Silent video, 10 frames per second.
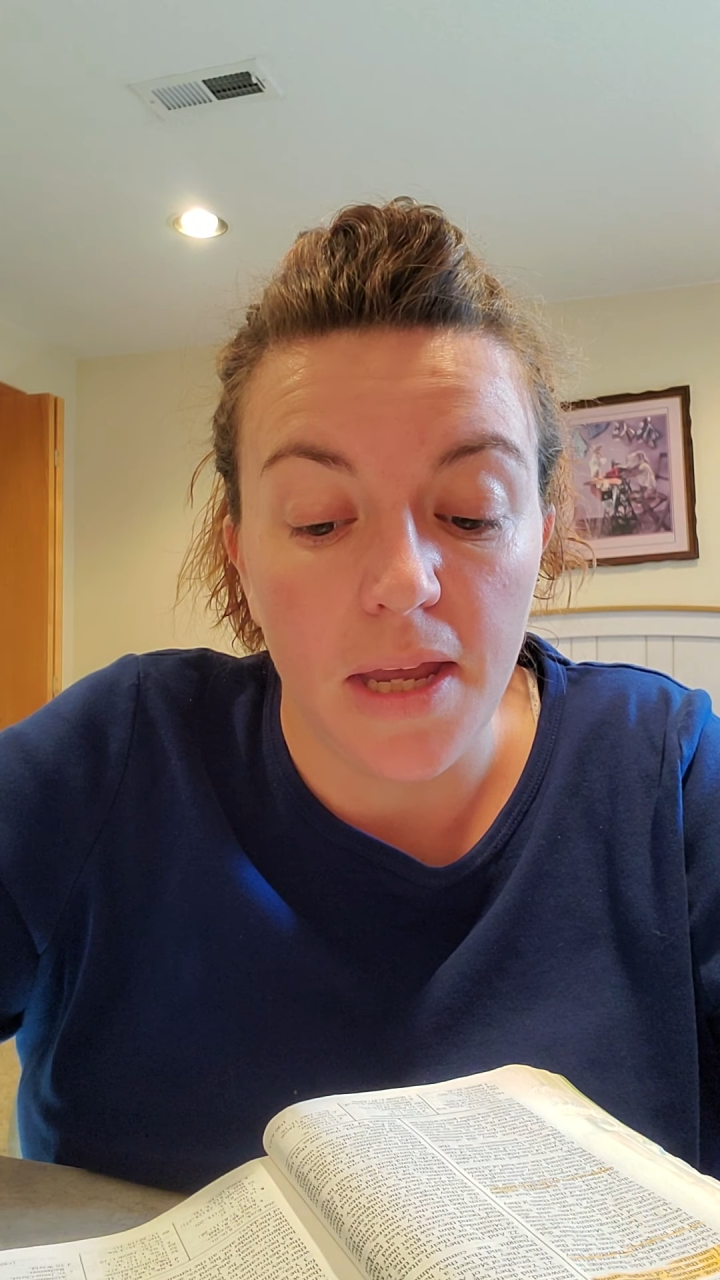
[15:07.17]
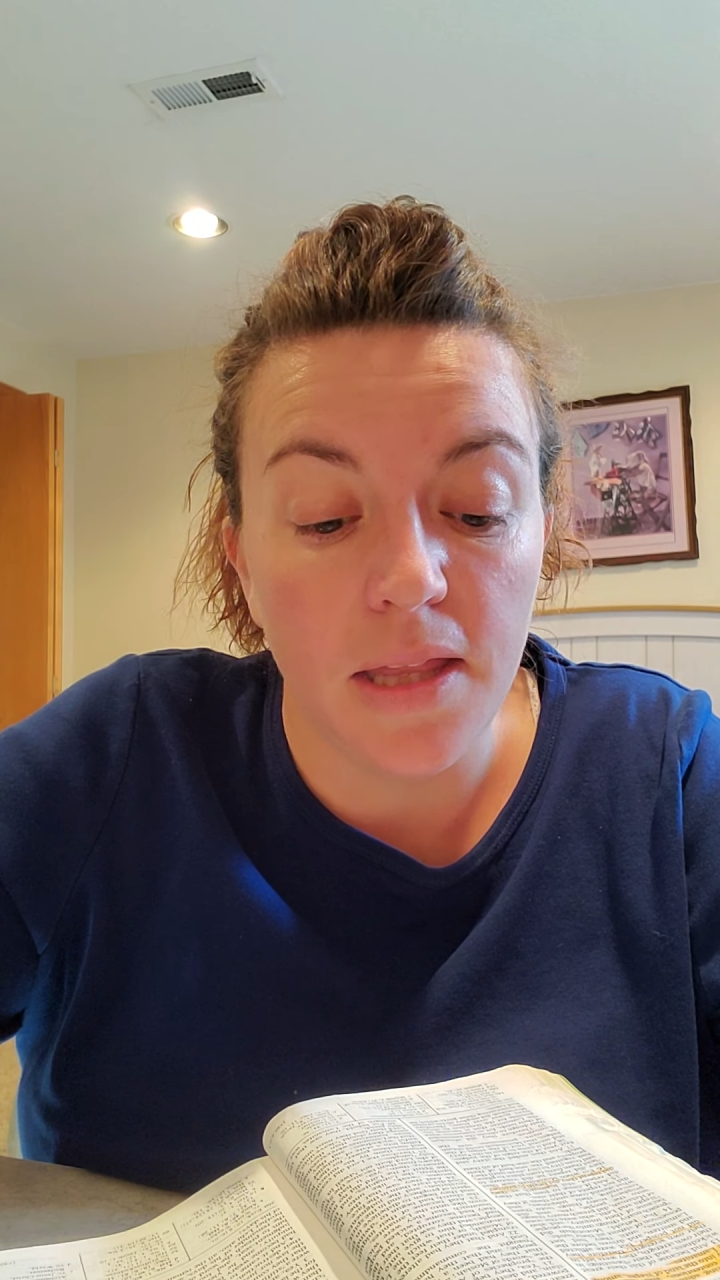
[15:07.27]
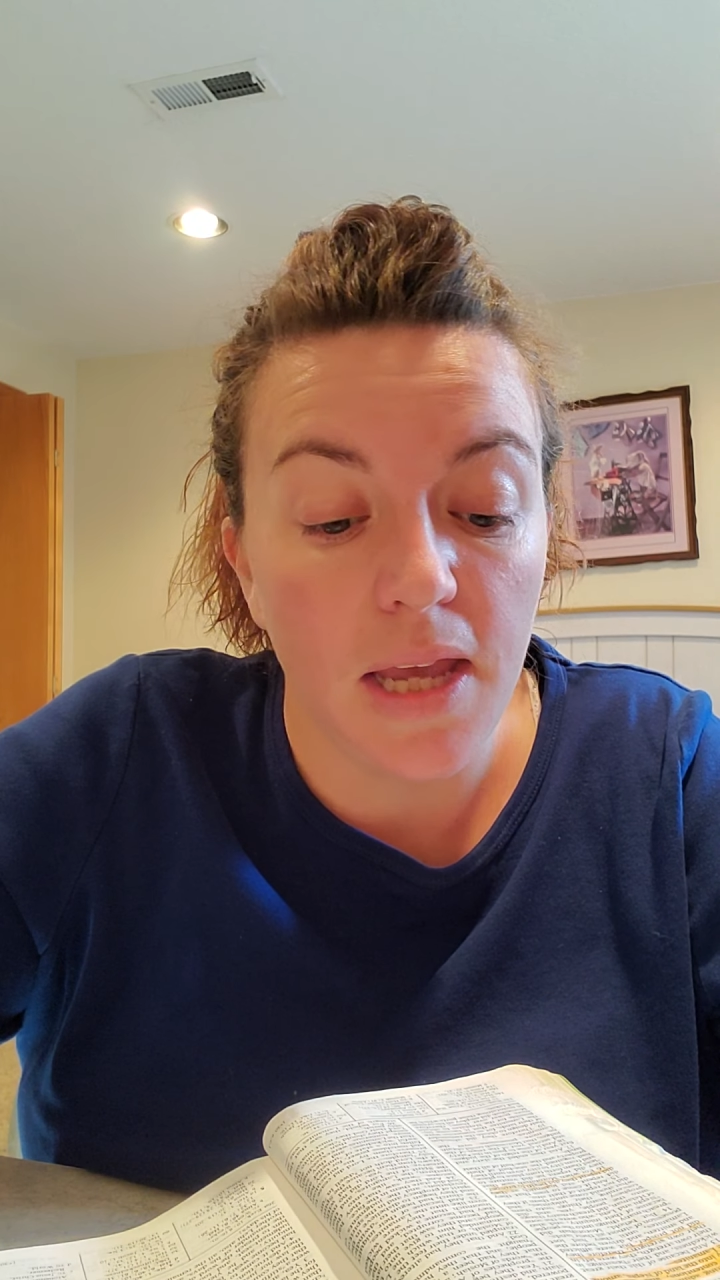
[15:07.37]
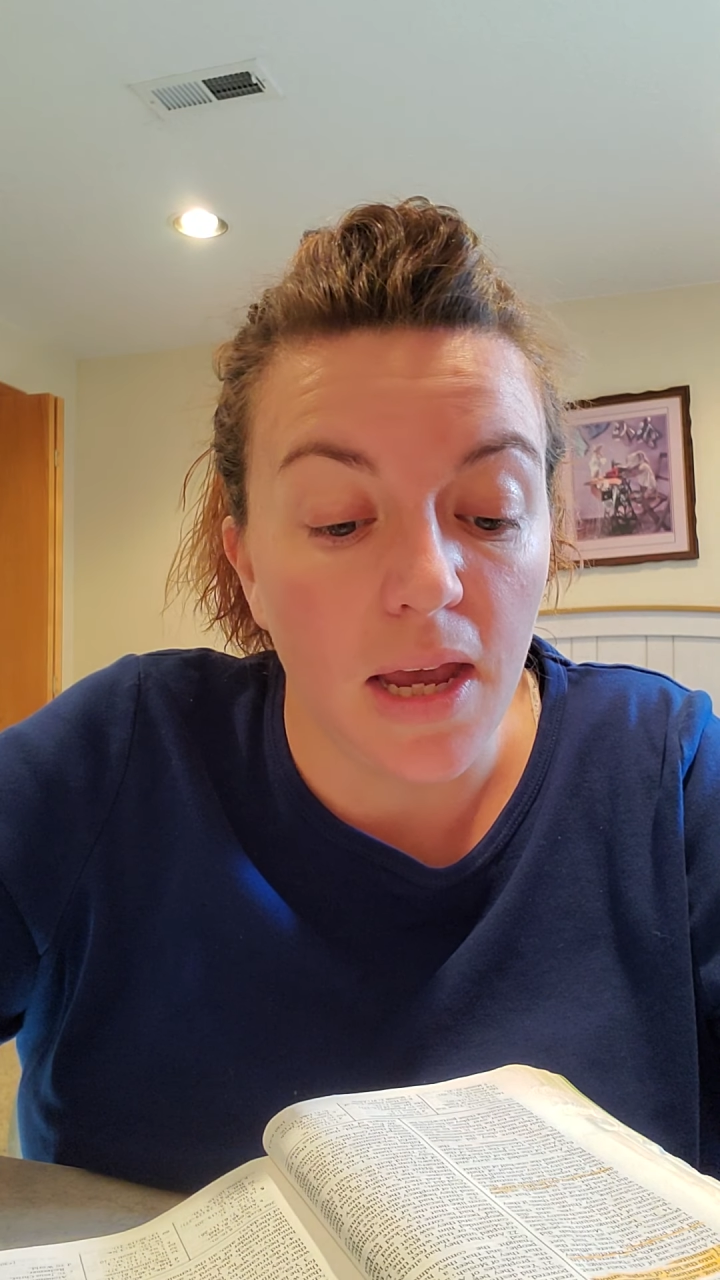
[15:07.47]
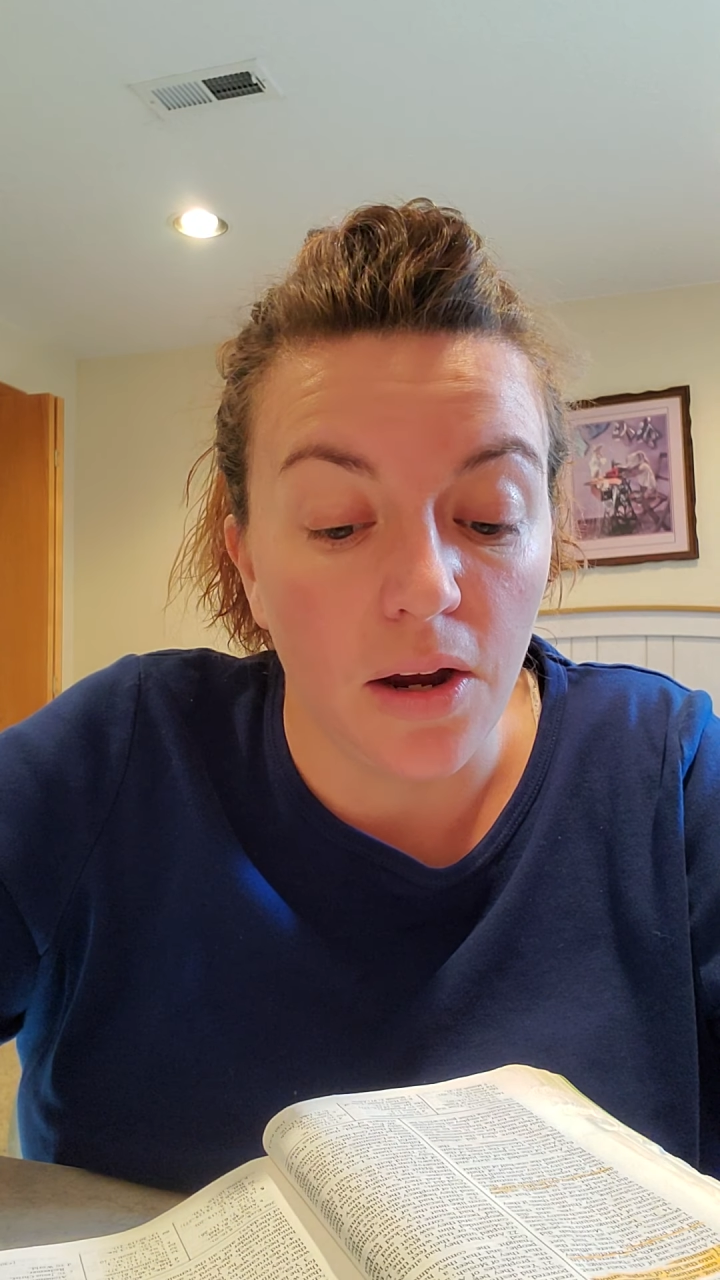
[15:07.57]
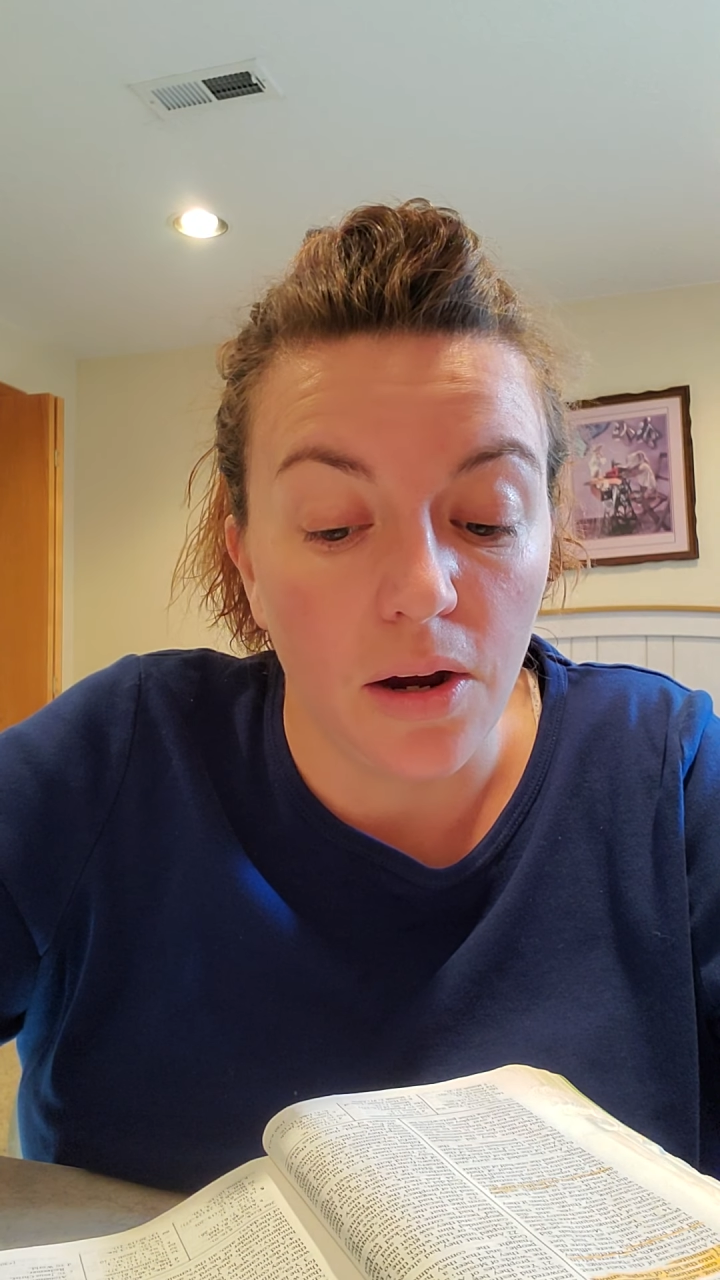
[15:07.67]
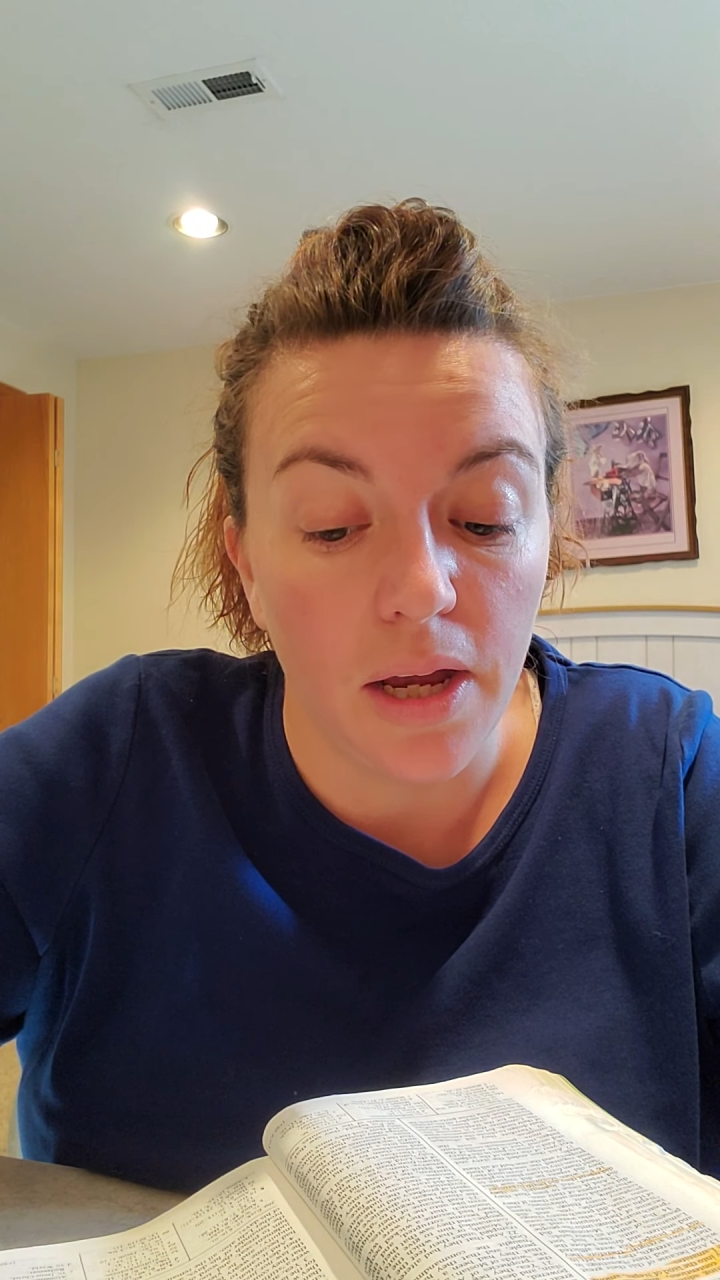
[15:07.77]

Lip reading: the air,